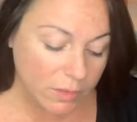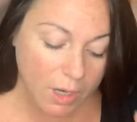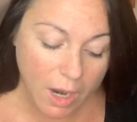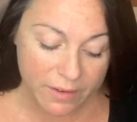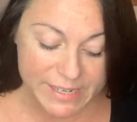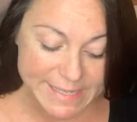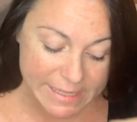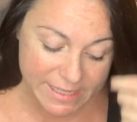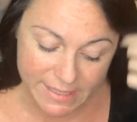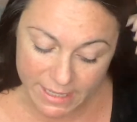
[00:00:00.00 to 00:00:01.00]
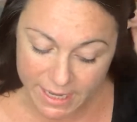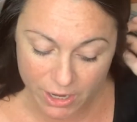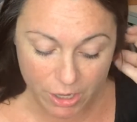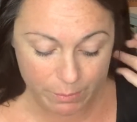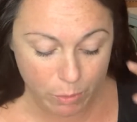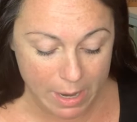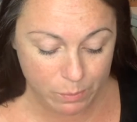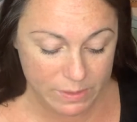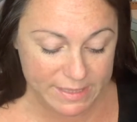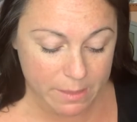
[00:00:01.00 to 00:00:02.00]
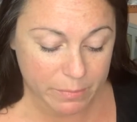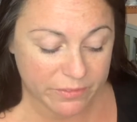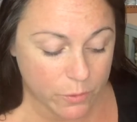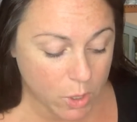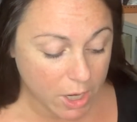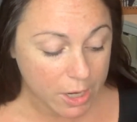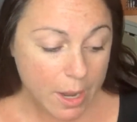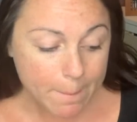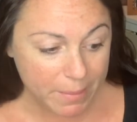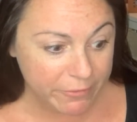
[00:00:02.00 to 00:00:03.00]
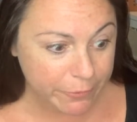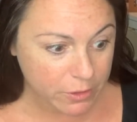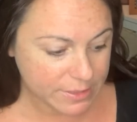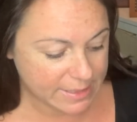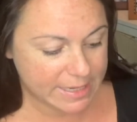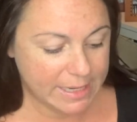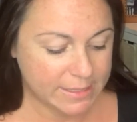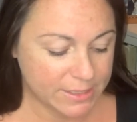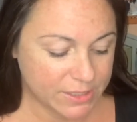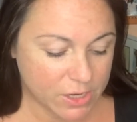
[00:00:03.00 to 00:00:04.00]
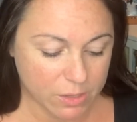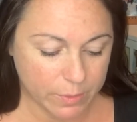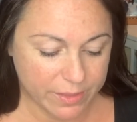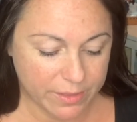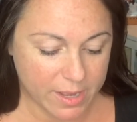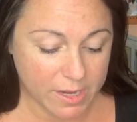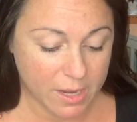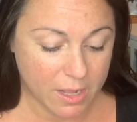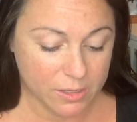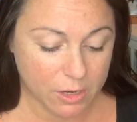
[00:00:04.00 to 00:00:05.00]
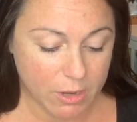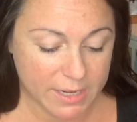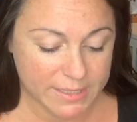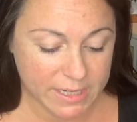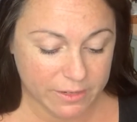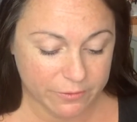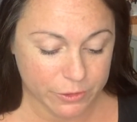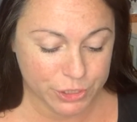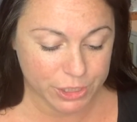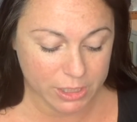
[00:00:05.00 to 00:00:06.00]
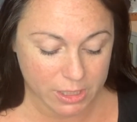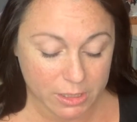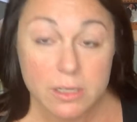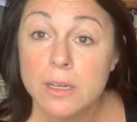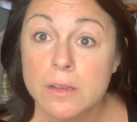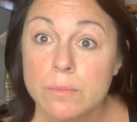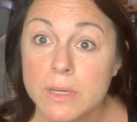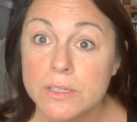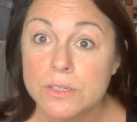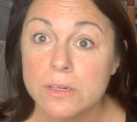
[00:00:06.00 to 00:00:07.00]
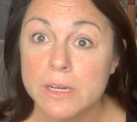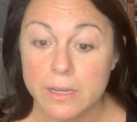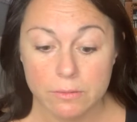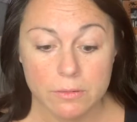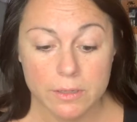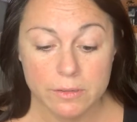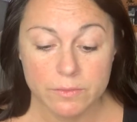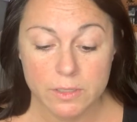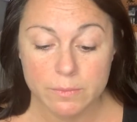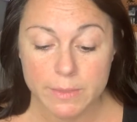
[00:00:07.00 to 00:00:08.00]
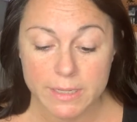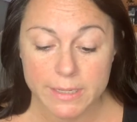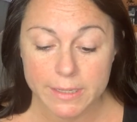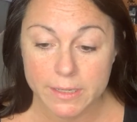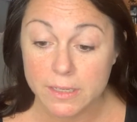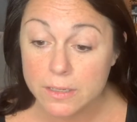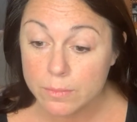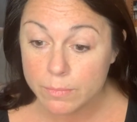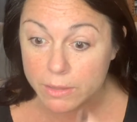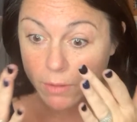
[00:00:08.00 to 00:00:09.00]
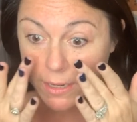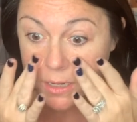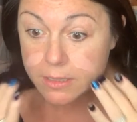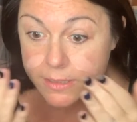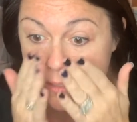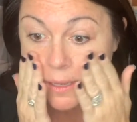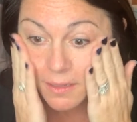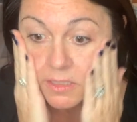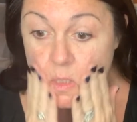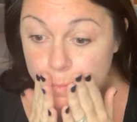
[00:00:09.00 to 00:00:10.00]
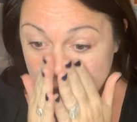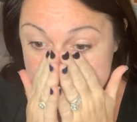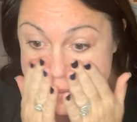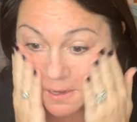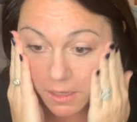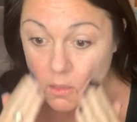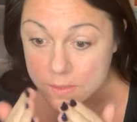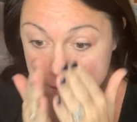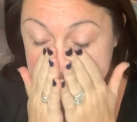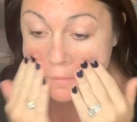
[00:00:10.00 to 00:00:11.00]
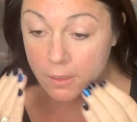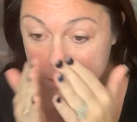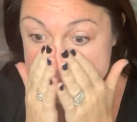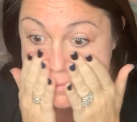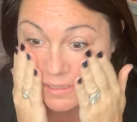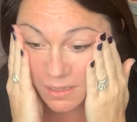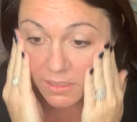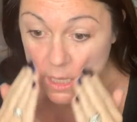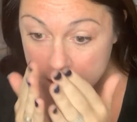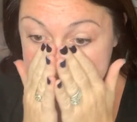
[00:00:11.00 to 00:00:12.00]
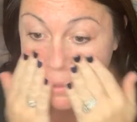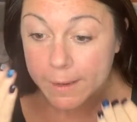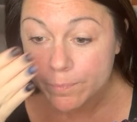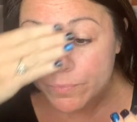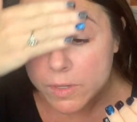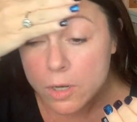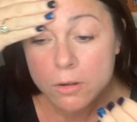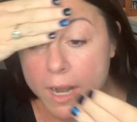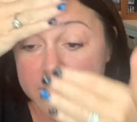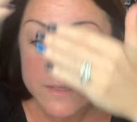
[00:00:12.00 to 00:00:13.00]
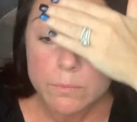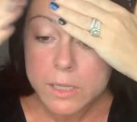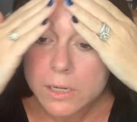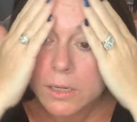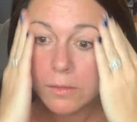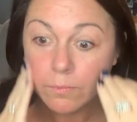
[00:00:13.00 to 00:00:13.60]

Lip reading: obviously, skincare and prep was done before, but first I need to start with color correcting for sure. Make sure I get rid of all my my redness and splotchiness. So I'm just gonna take my correct and blur